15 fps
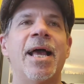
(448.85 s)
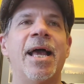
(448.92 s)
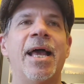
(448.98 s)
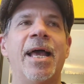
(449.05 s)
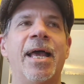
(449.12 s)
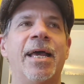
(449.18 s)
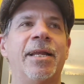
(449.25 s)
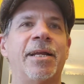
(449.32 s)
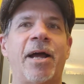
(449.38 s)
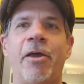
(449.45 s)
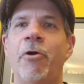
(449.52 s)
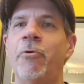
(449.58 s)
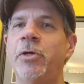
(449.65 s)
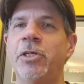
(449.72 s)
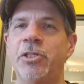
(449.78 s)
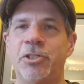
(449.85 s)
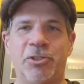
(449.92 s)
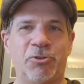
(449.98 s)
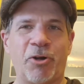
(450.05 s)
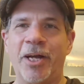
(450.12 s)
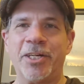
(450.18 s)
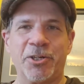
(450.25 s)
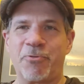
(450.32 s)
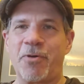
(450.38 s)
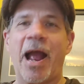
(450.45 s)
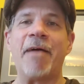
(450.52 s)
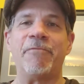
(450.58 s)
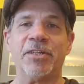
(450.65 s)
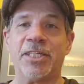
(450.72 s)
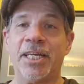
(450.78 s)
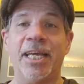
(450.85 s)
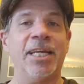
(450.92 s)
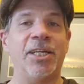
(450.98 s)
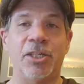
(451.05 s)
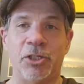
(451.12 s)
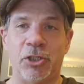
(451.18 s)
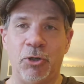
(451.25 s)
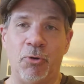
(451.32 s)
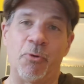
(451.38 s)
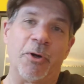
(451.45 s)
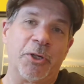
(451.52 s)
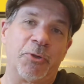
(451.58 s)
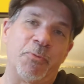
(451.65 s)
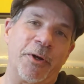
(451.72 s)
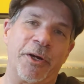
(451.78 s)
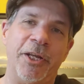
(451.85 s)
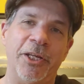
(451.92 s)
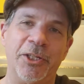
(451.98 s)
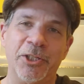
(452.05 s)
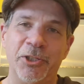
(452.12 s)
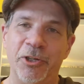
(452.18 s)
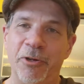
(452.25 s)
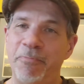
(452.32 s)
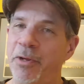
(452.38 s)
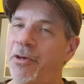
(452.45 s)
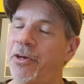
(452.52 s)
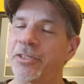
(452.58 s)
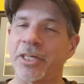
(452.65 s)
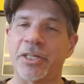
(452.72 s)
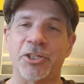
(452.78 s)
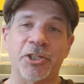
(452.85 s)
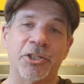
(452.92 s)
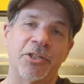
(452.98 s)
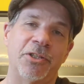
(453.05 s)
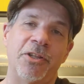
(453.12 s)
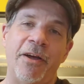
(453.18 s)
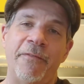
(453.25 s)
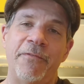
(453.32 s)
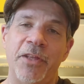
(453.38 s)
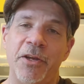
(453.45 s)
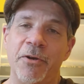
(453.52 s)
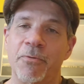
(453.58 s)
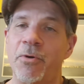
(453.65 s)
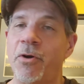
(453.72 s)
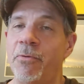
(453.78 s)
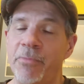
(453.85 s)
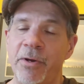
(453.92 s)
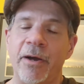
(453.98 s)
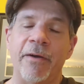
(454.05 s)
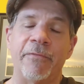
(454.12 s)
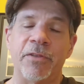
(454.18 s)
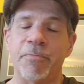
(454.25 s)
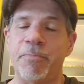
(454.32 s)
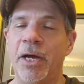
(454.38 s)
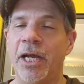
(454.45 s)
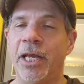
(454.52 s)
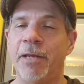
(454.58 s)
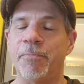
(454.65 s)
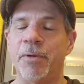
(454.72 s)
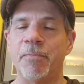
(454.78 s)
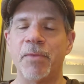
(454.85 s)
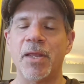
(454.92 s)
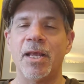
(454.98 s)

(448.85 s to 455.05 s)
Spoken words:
And I always tried to gravitate towards where he stood because I just love the aroma of the pipe.